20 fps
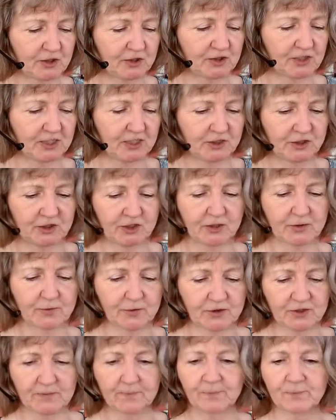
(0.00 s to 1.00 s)
He
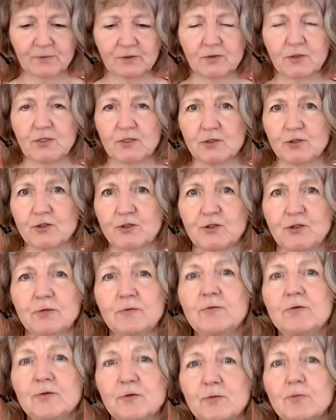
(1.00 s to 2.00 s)
shows his
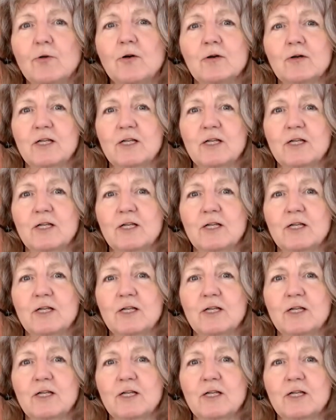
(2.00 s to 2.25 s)
students' work.